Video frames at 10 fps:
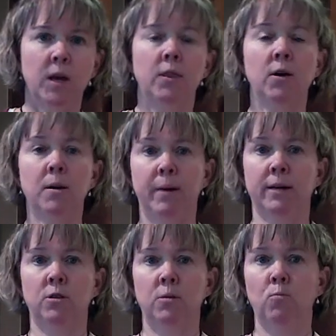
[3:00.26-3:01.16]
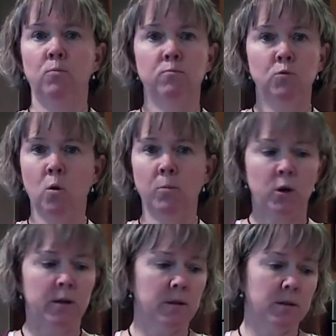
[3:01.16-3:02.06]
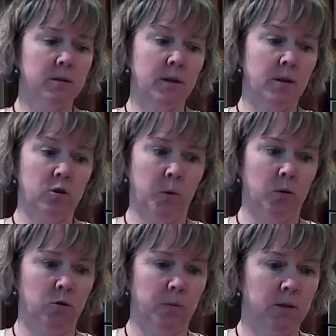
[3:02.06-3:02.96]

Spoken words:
they'll get back to the normal consistency they're supposed to be,